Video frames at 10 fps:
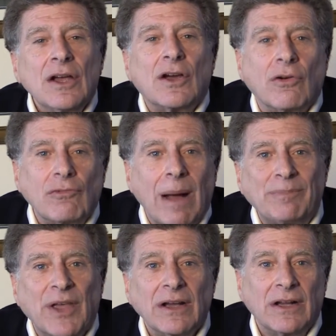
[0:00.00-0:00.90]

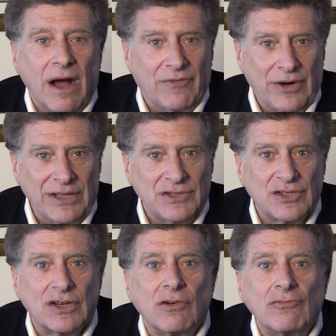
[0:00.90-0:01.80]
Corrupt governance
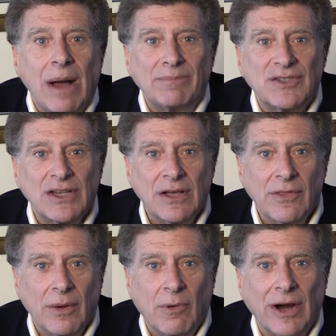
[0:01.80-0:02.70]
corrupts
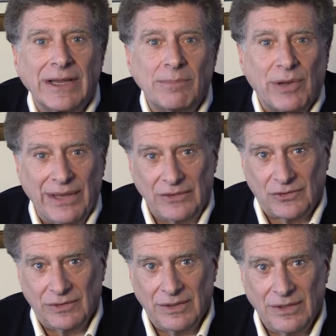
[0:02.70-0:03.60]
the marketplace.